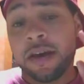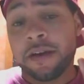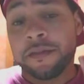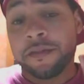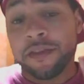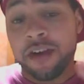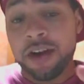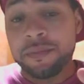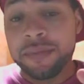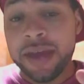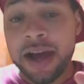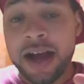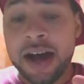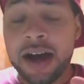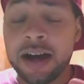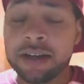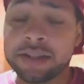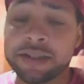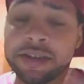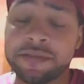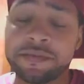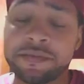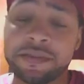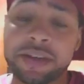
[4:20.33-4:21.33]
From the
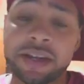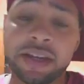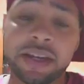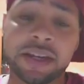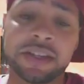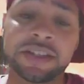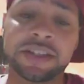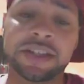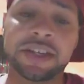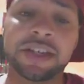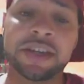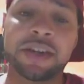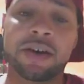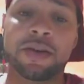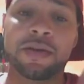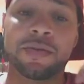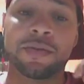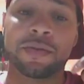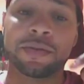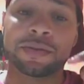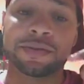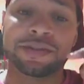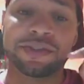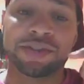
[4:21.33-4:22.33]
House of
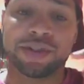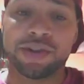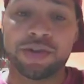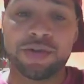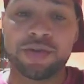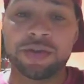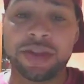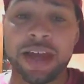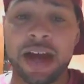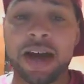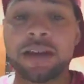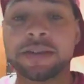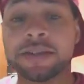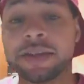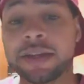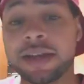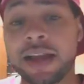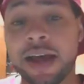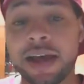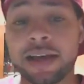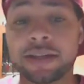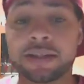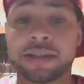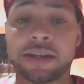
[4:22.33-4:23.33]
Initio
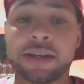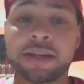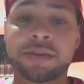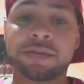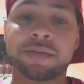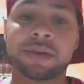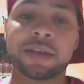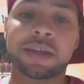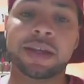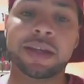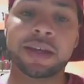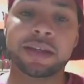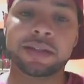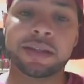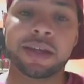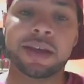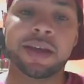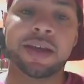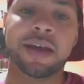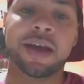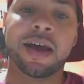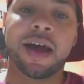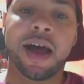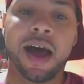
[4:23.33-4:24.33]
2019 release,
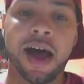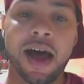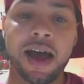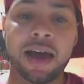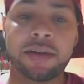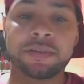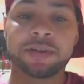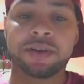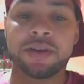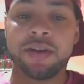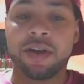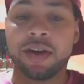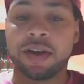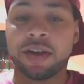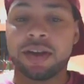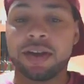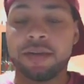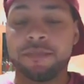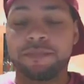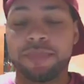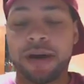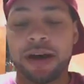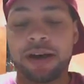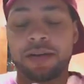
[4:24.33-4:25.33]
I am talking
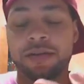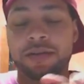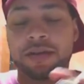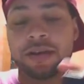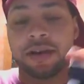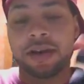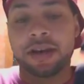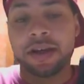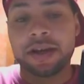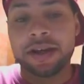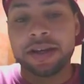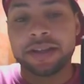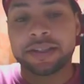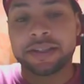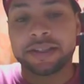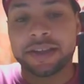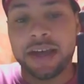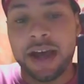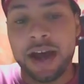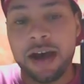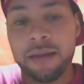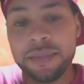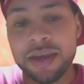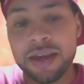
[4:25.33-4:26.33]
about
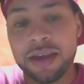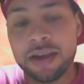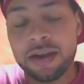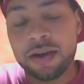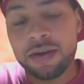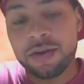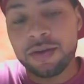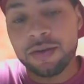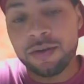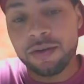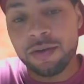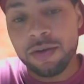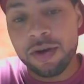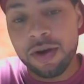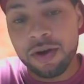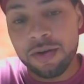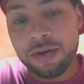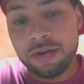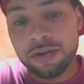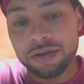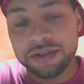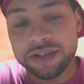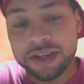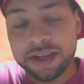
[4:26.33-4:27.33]
Atomic
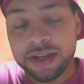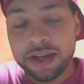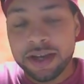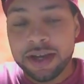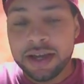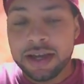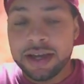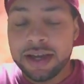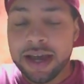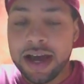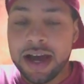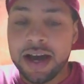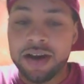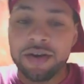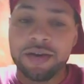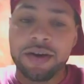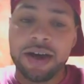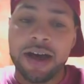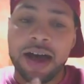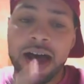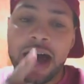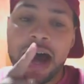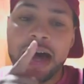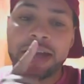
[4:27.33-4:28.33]
Rose. Now,
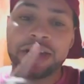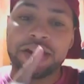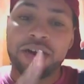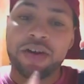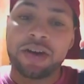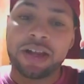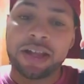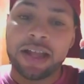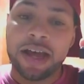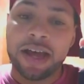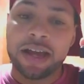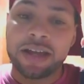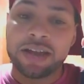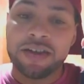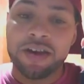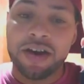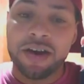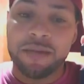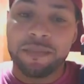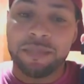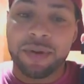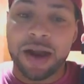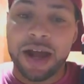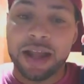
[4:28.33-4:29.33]
I know a lot of
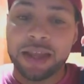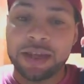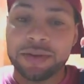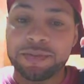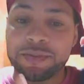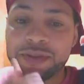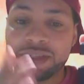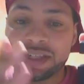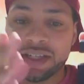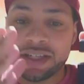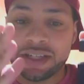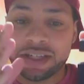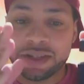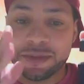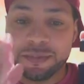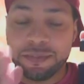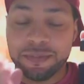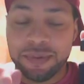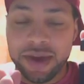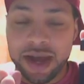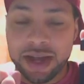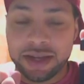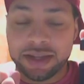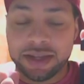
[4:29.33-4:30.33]
y'all probably was
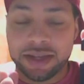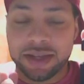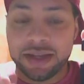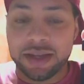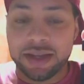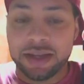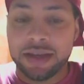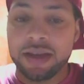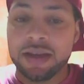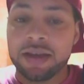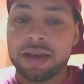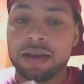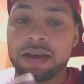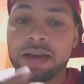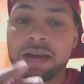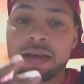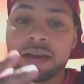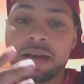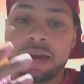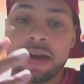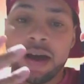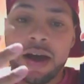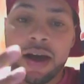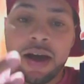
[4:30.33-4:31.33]
expecting
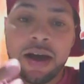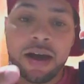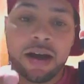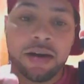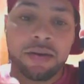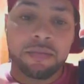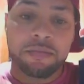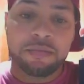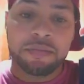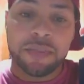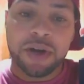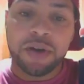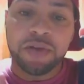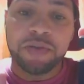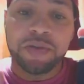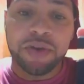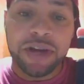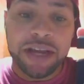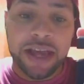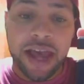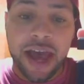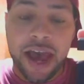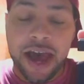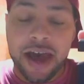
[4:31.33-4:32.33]
um,
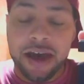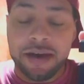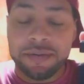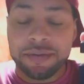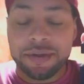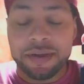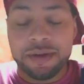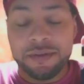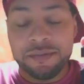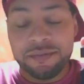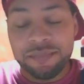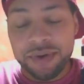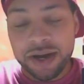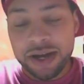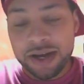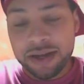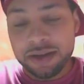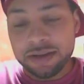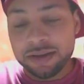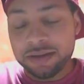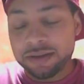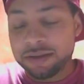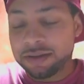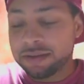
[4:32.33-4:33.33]
Rehab,
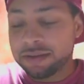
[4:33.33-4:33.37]
but